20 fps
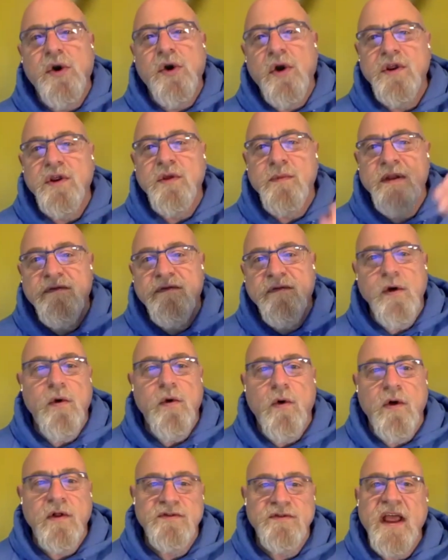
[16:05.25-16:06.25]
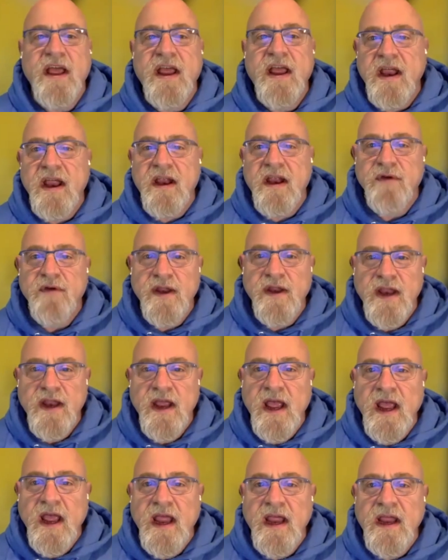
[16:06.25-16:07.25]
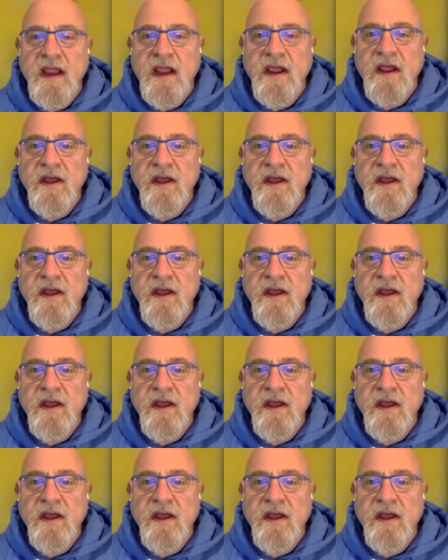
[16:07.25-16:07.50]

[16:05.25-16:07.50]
argument for an all day every day.